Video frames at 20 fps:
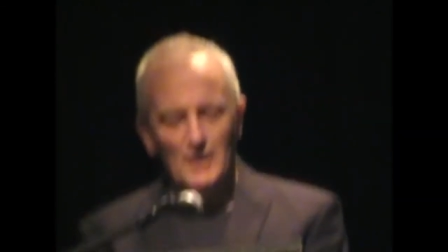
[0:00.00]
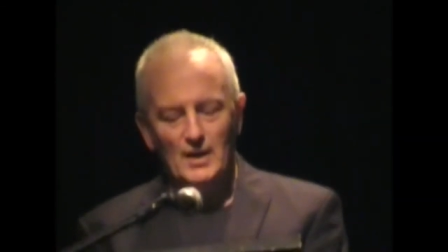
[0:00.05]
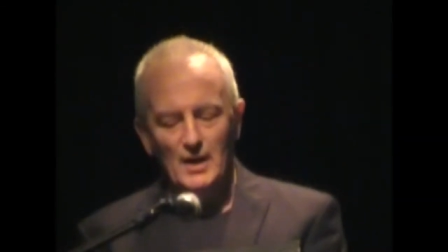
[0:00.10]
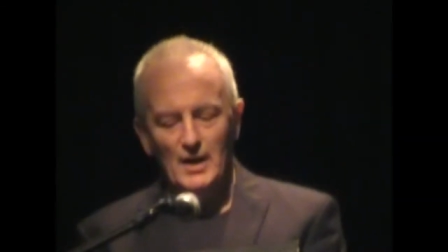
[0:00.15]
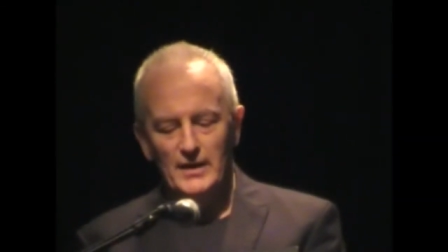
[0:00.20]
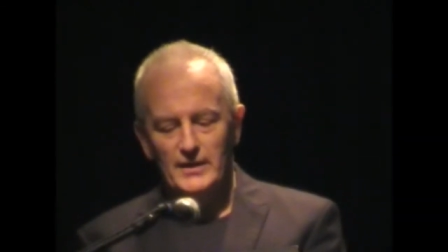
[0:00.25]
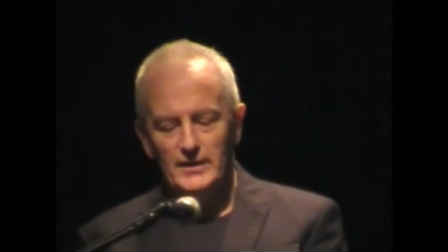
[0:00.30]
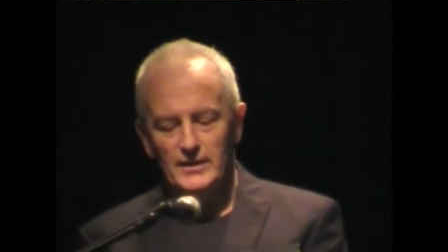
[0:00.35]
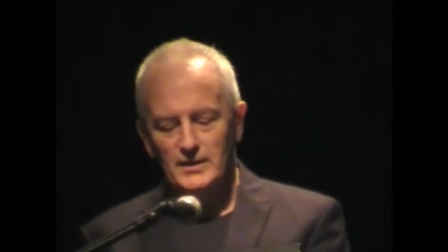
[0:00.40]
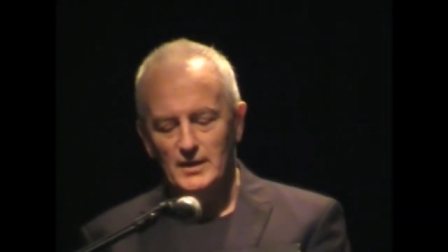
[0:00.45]

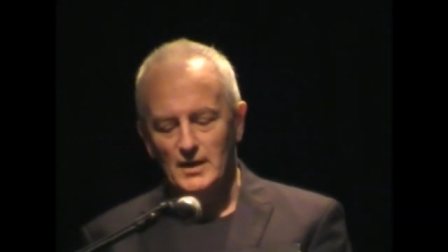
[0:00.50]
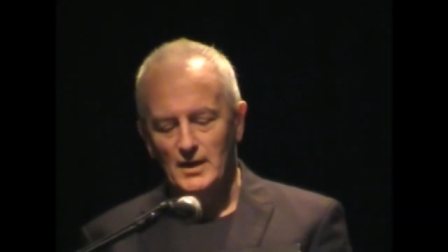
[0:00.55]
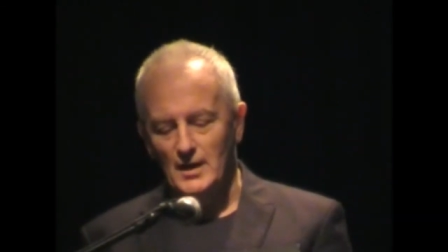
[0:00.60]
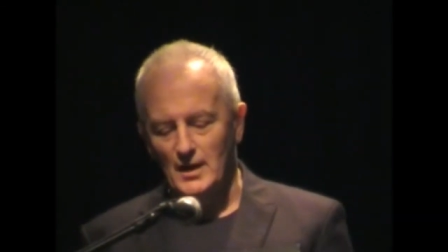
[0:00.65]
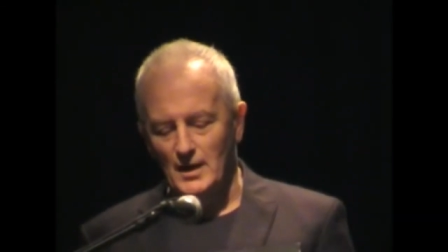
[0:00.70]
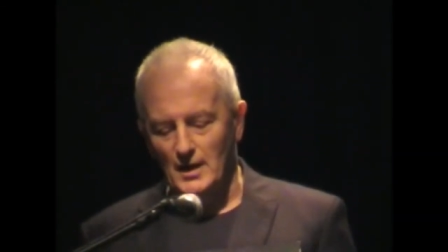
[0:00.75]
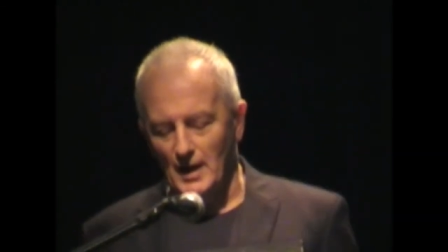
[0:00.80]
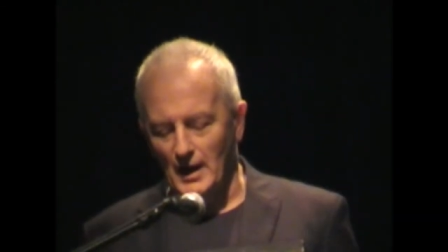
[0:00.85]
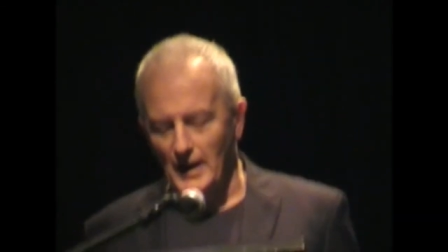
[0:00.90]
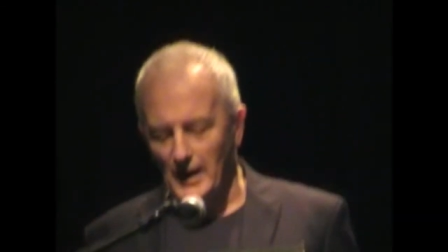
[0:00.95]
And
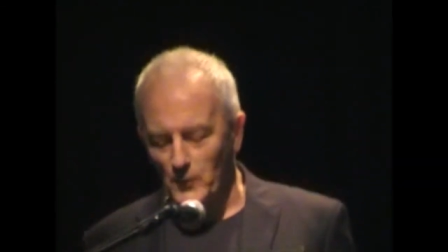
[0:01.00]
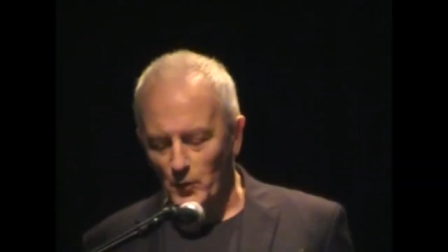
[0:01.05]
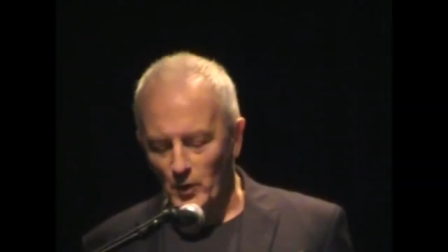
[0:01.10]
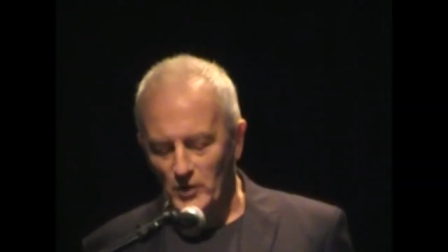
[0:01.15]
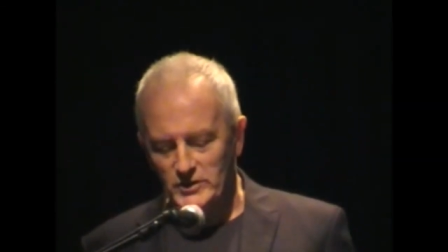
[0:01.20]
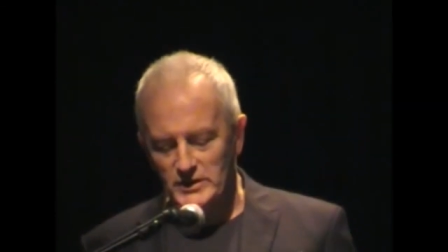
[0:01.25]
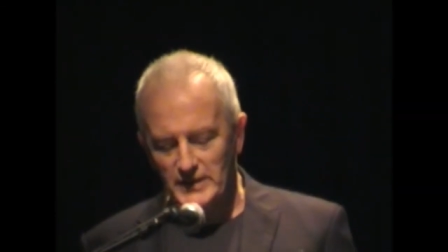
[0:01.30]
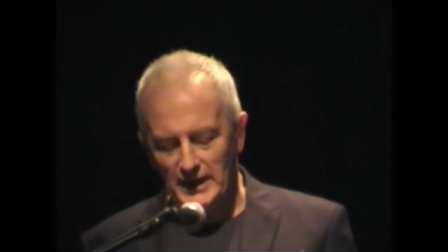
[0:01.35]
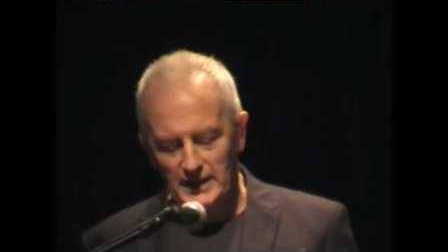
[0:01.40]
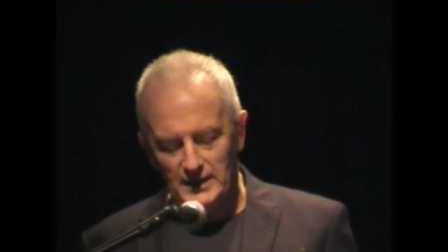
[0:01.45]
I
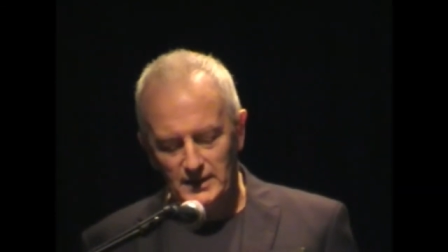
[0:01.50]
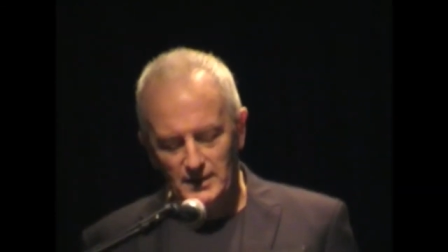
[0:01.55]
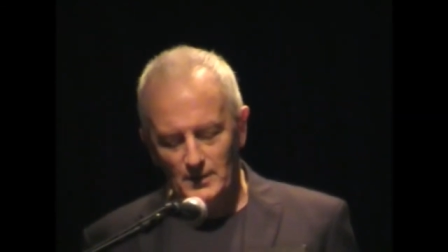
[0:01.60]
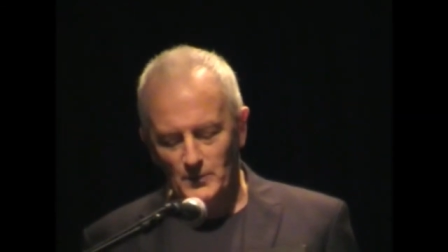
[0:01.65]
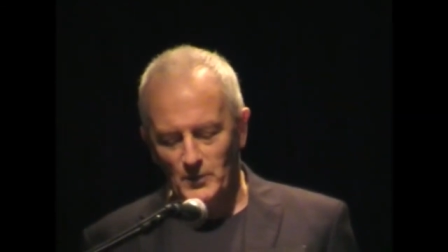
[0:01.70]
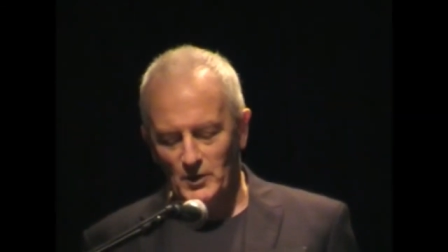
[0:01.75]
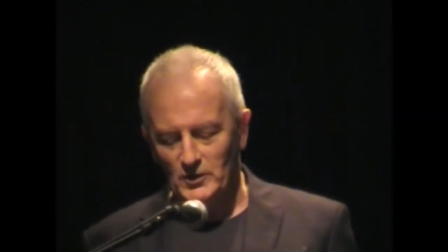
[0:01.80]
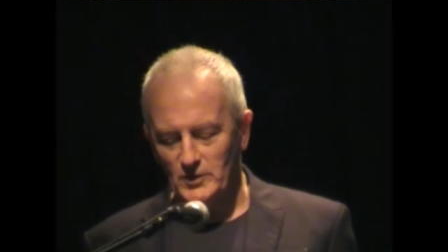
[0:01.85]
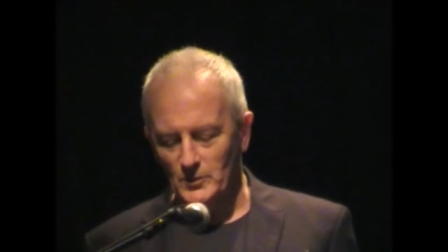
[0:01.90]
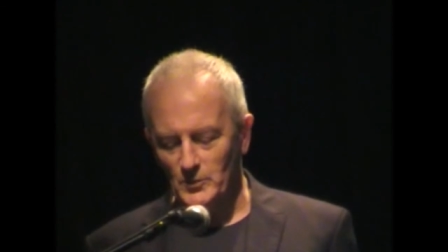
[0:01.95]
won't say anything
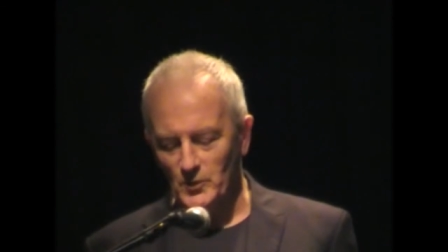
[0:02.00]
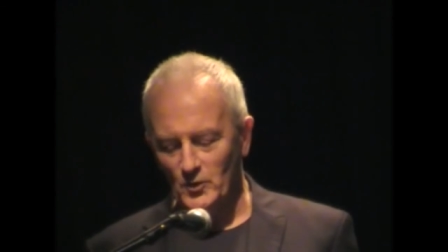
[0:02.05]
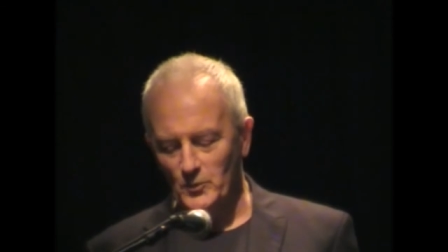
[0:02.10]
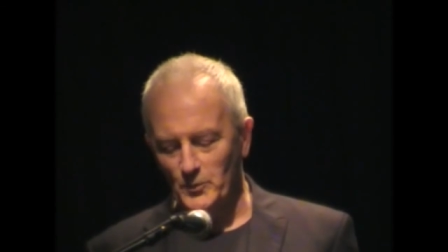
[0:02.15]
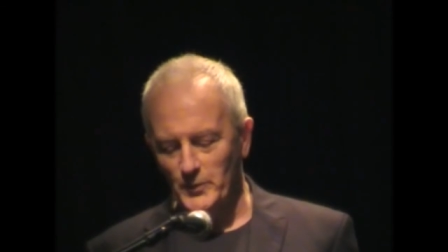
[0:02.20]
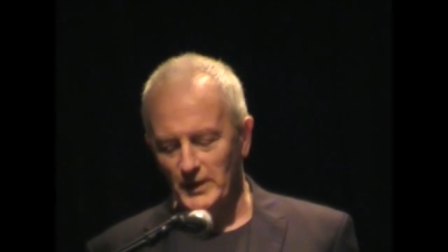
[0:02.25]
about the book,